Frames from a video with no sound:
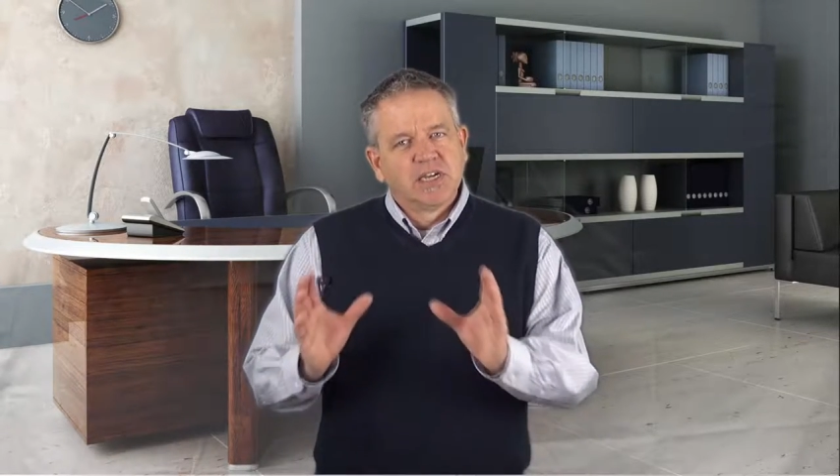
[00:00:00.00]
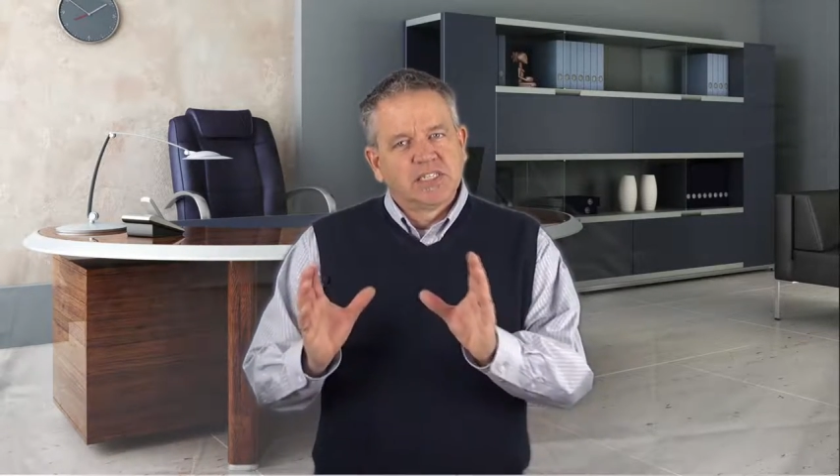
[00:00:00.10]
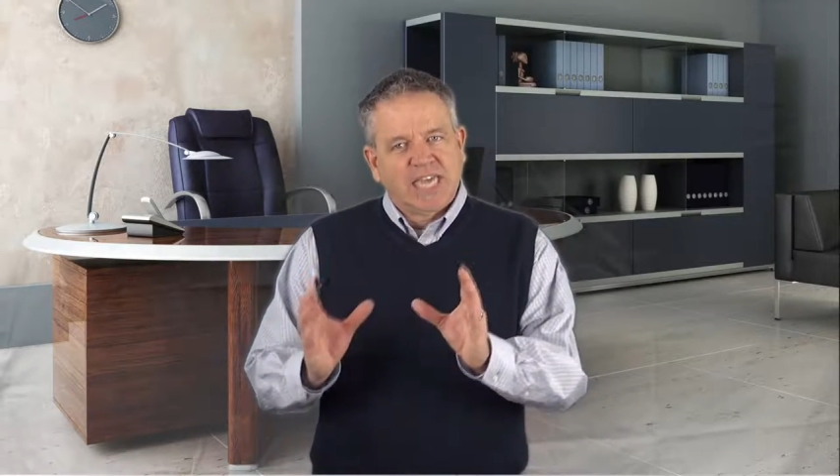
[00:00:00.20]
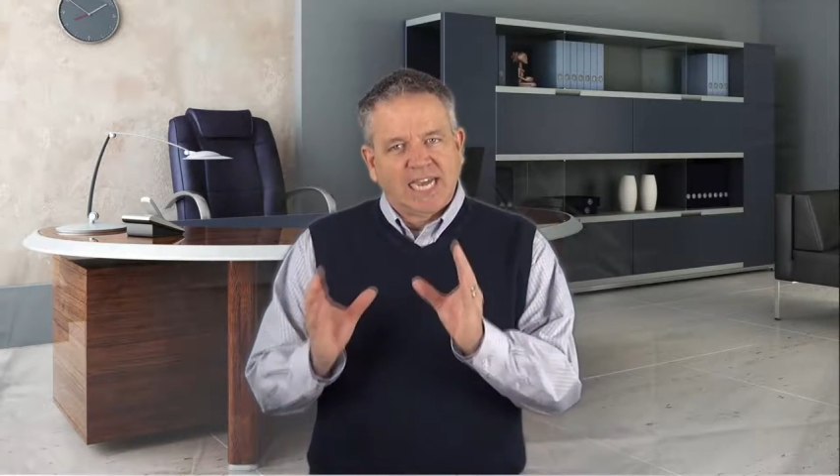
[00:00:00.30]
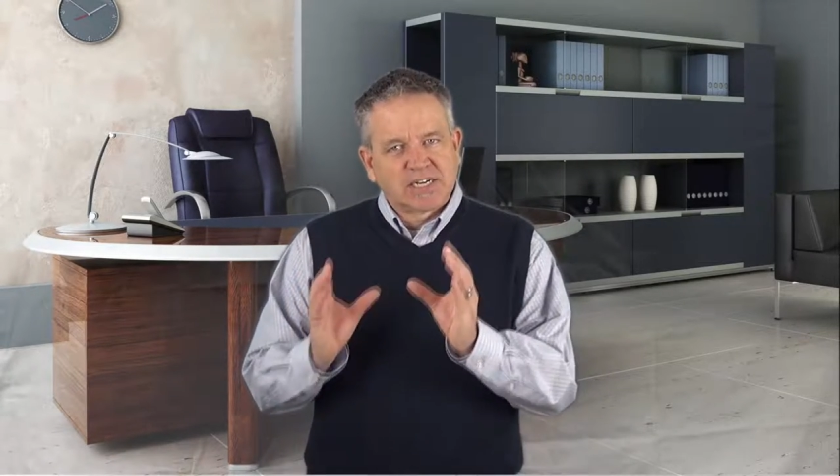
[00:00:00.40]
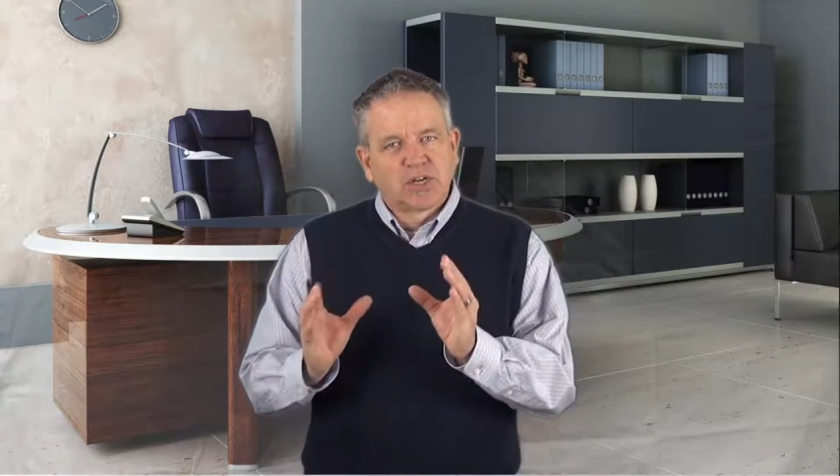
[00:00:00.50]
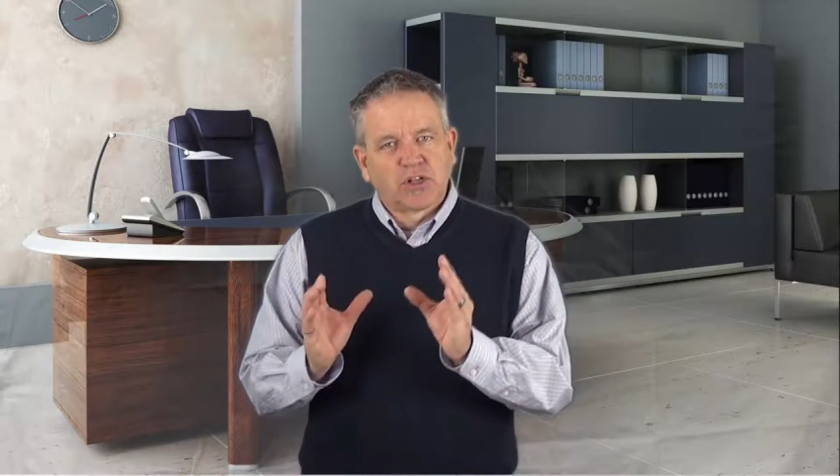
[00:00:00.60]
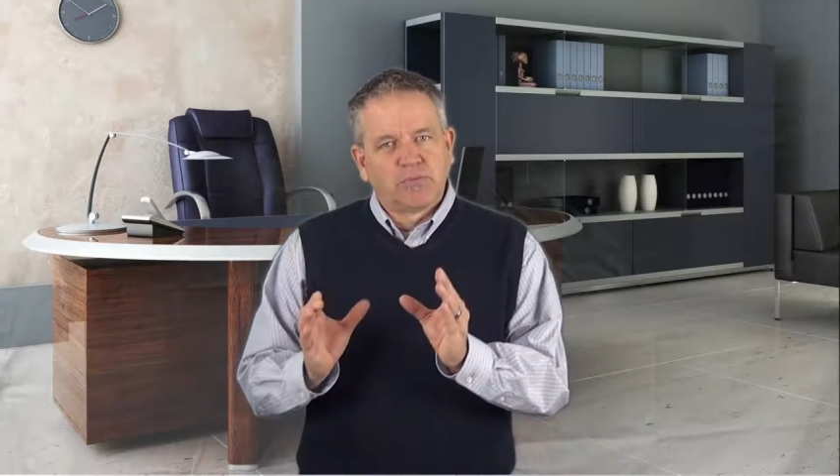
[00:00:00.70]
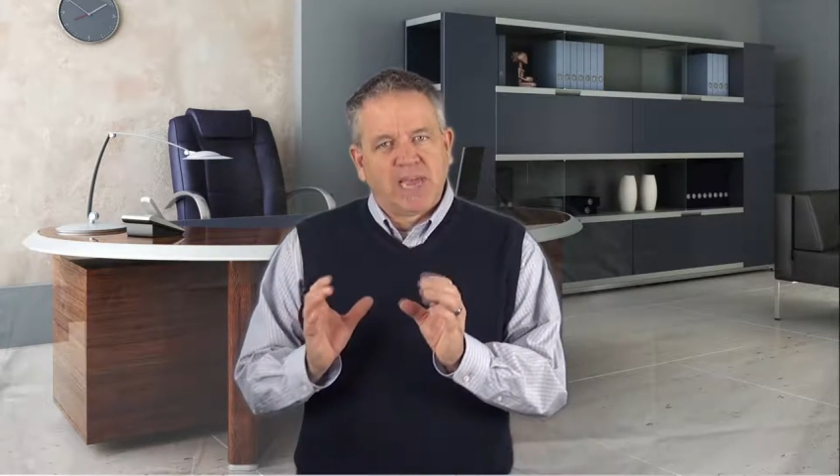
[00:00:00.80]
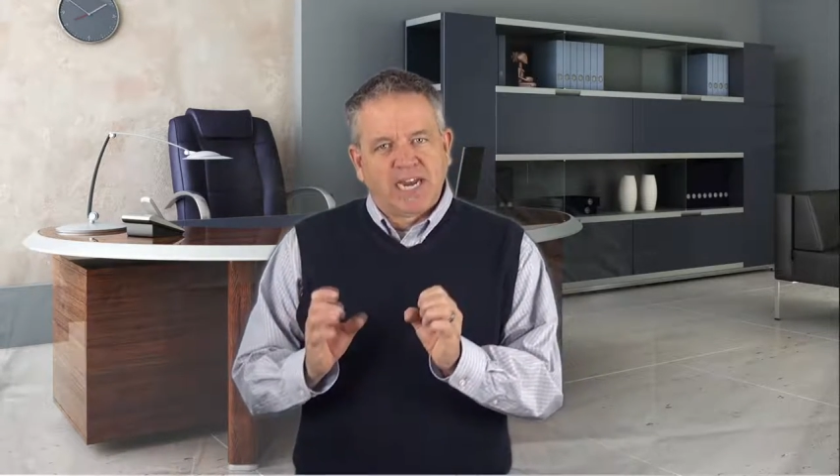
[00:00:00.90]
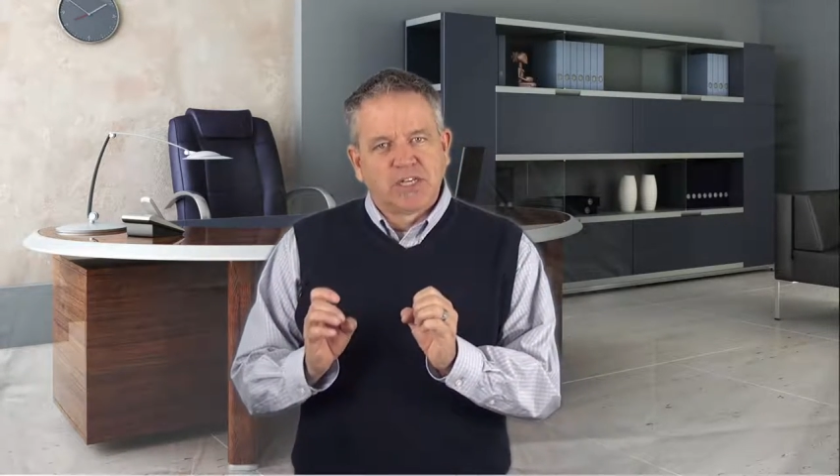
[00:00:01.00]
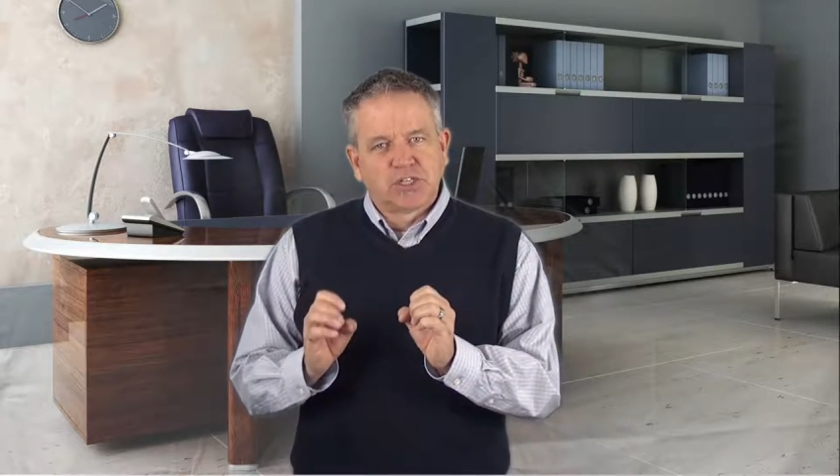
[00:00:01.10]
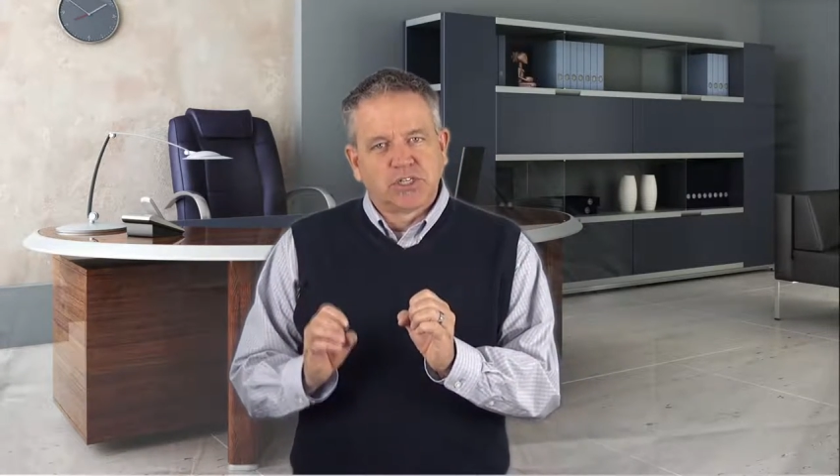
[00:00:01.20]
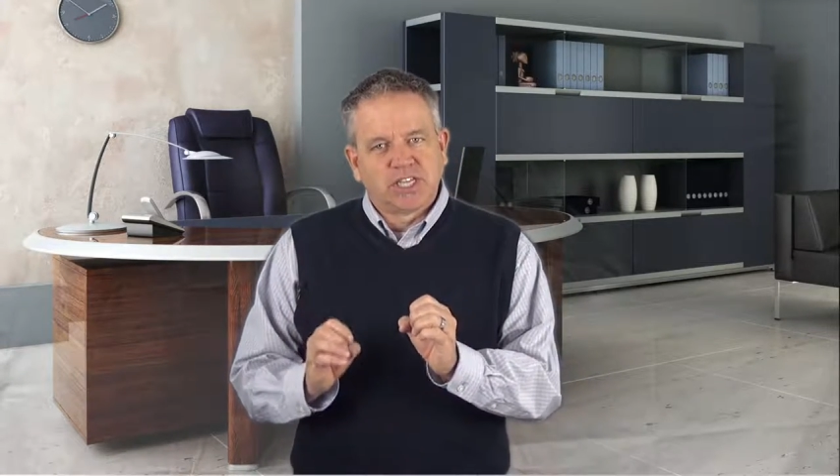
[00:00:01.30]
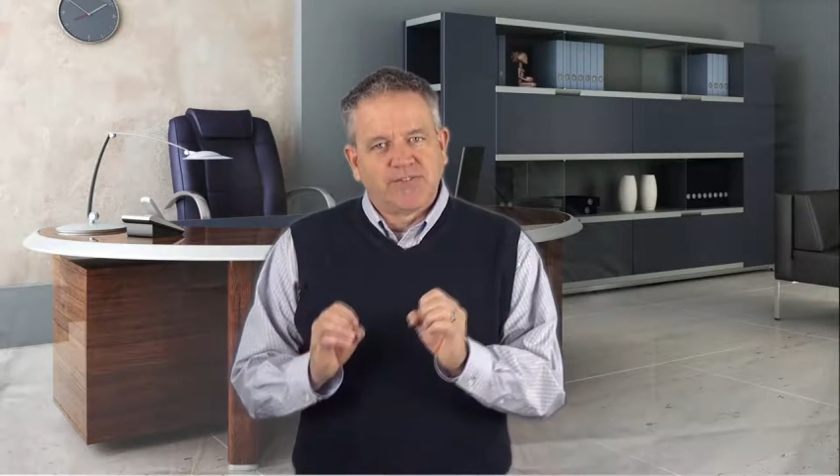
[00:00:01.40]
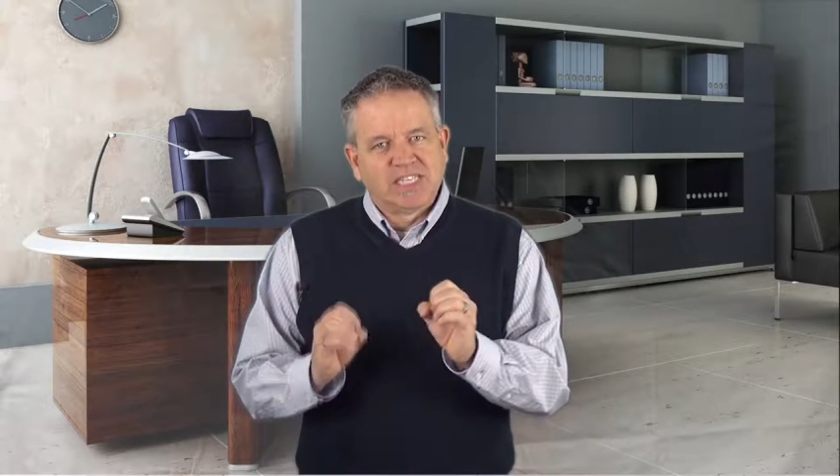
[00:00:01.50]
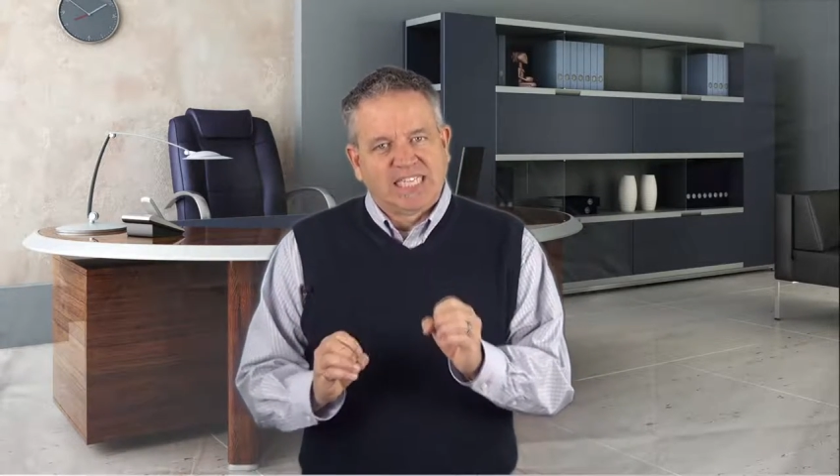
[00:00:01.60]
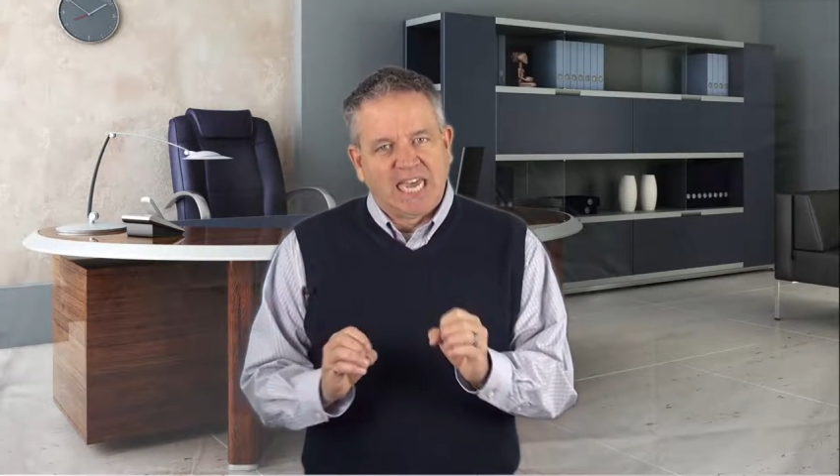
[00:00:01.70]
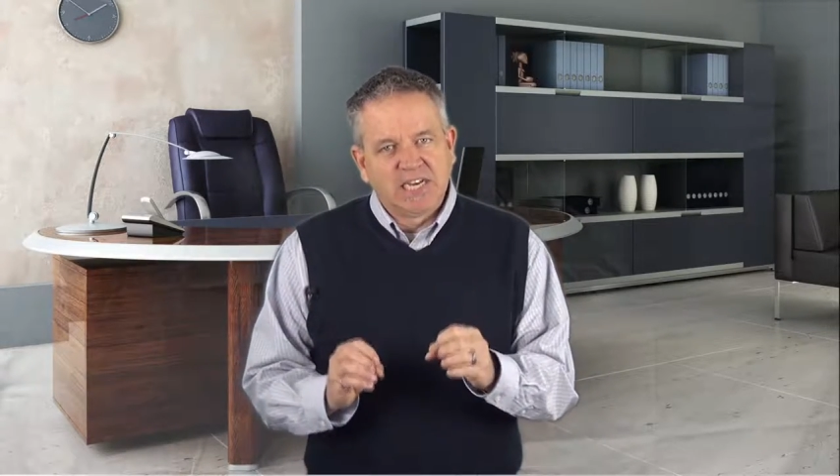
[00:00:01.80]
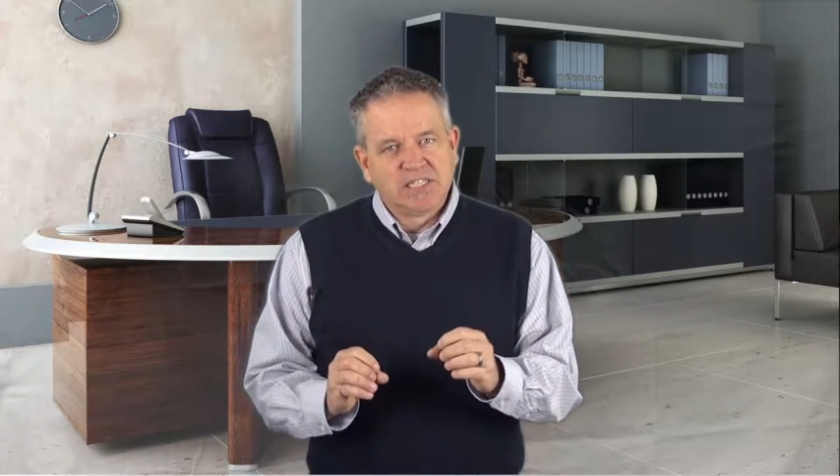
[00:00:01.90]
technical managers have a
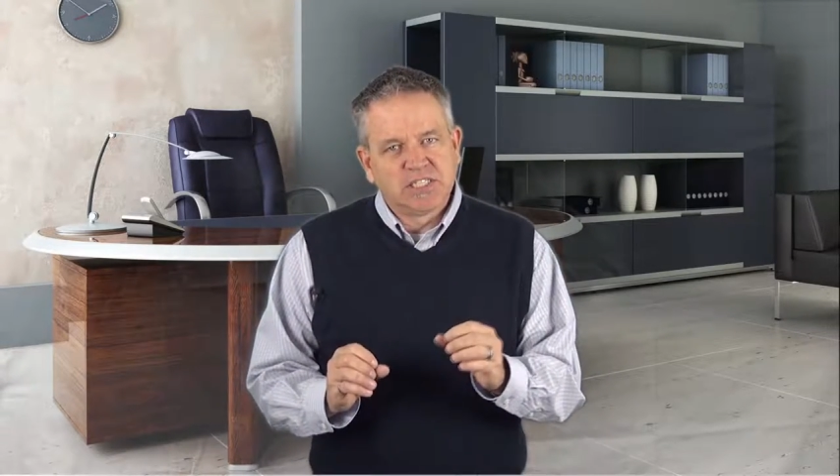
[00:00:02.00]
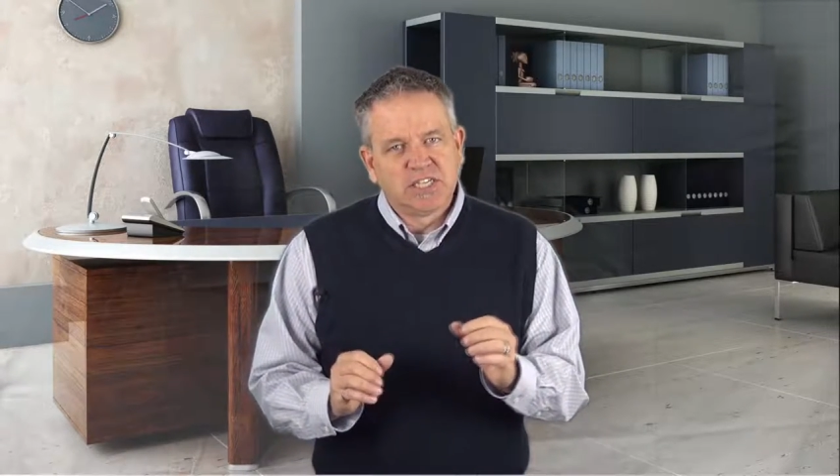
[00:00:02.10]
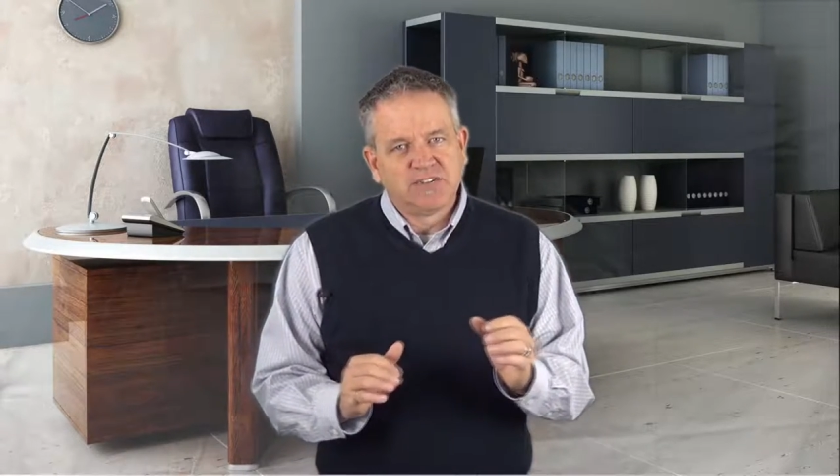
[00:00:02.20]
tendency